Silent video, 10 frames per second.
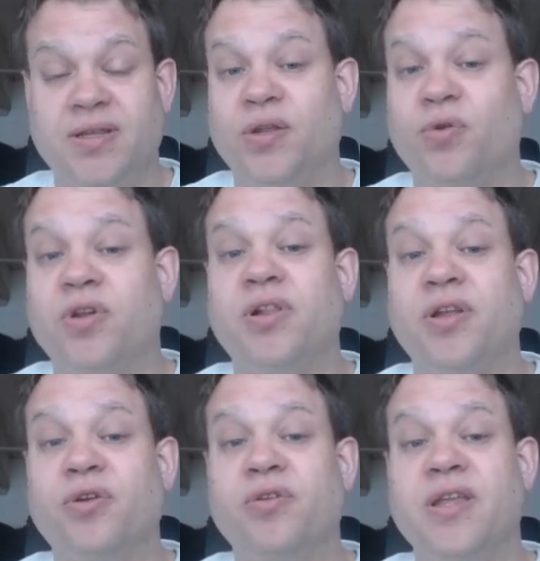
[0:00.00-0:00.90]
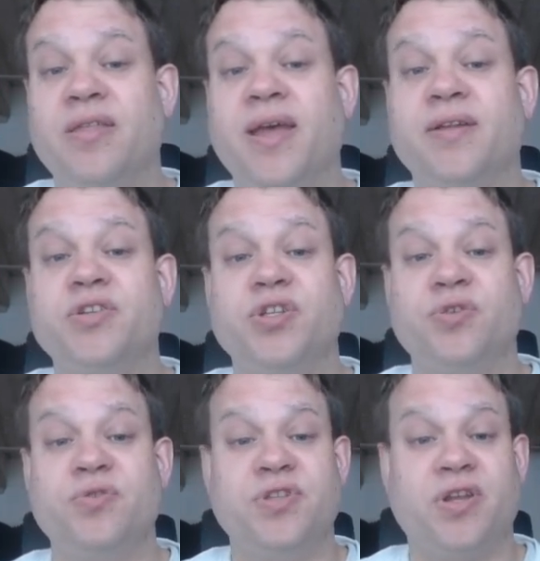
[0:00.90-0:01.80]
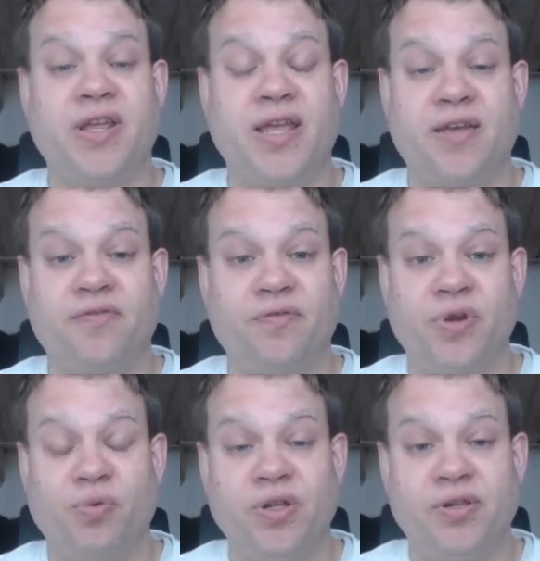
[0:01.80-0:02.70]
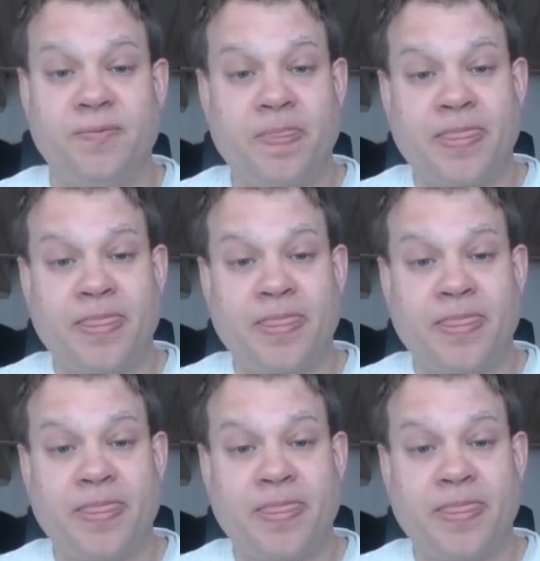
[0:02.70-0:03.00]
You know, clearly that shows that I have free will.